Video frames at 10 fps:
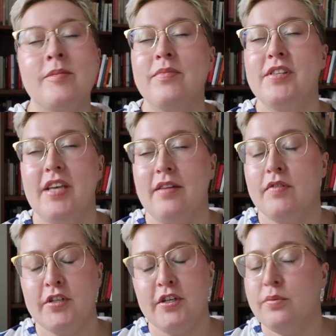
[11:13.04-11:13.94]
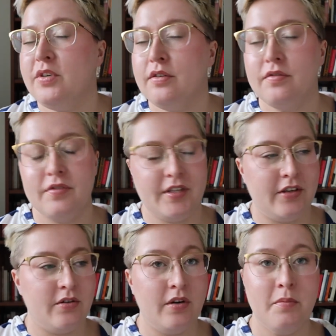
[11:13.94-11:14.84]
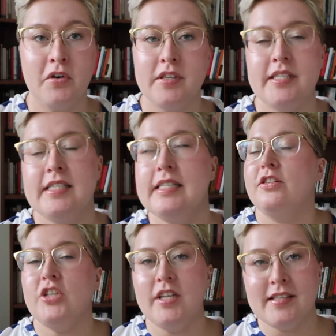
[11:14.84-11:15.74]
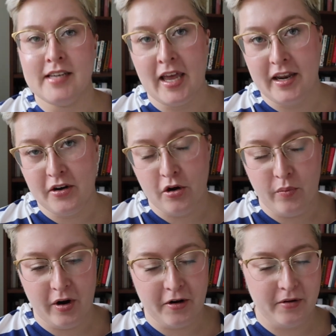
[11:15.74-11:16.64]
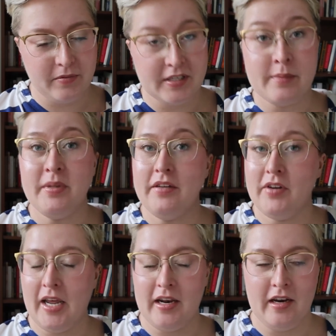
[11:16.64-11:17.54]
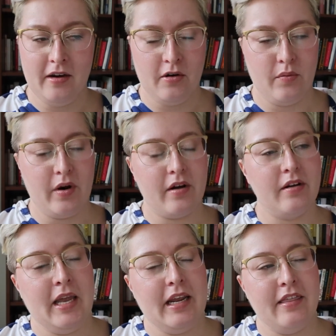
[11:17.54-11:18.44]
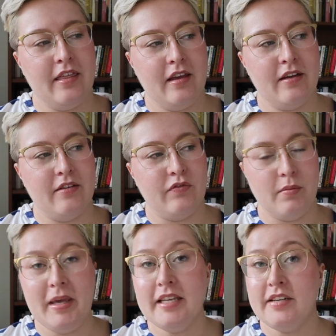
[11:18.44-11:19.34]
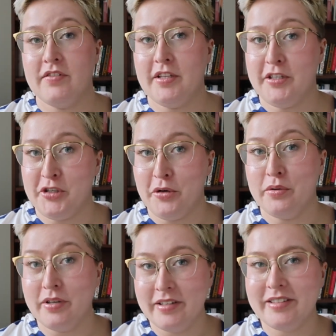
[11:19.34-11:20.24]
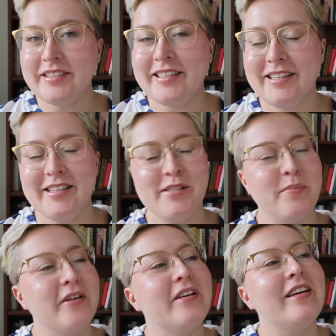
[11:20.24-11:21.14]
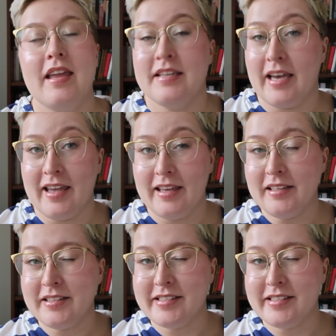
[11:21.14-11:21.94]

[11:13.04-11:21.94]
say Virginia Woolf, say Toni Morrison, she doesn't edit her work, doesn't believe in editing her work. And I think for me it definitely showed in this book, and I